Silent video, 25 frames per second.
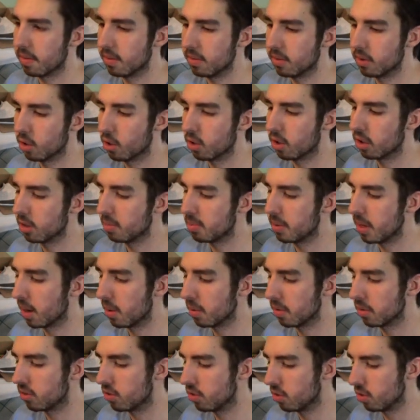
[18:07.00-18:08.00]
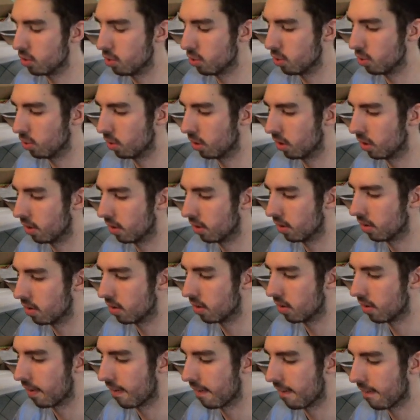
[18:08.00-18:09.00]
you're going to be able to,
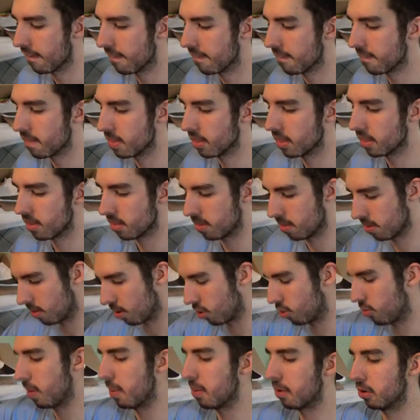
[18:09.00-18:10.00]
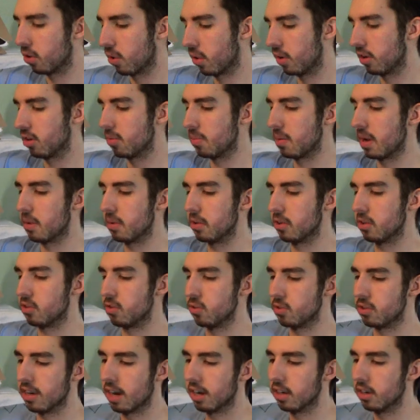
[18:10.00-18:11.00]
those people are going to be able
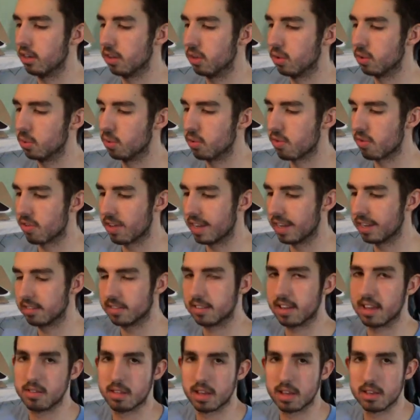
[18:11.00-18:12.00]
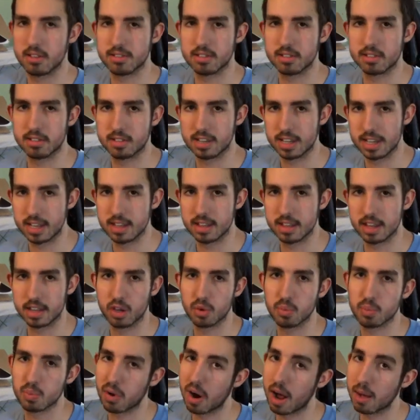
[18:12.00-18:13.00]
to tell you things that they see that
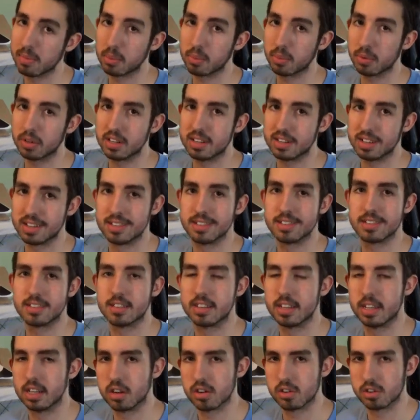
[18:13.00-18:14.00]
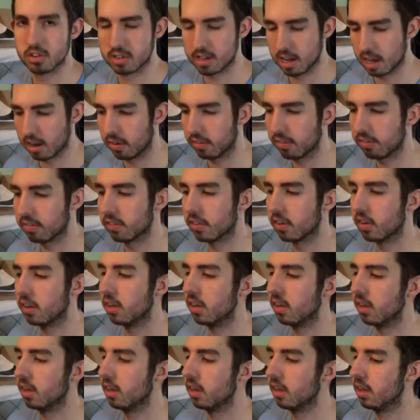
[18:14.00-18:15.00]
you probably didn't see yourself.
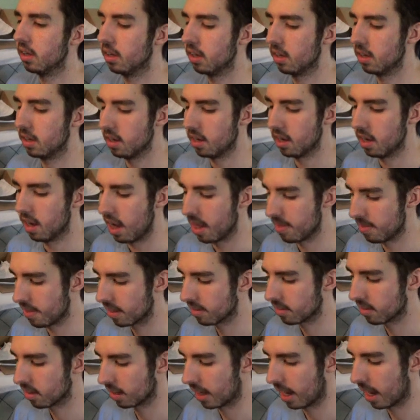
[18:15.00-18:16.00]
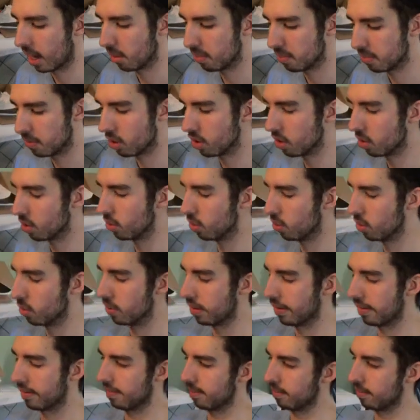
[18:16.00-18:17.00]
And that's going to help you